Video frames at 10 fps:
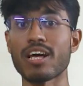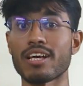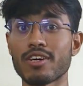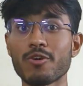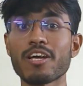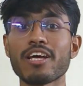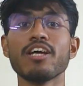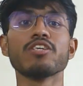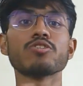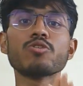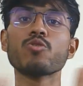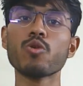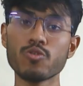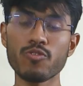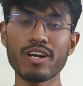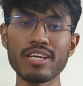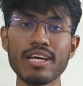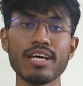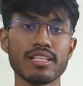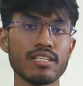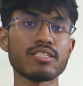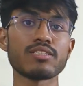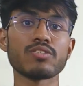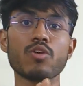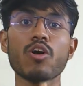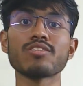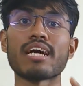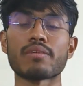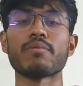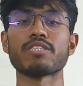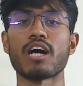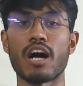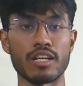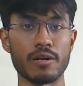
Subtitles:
Okay, so don't worry, this is not that much hard.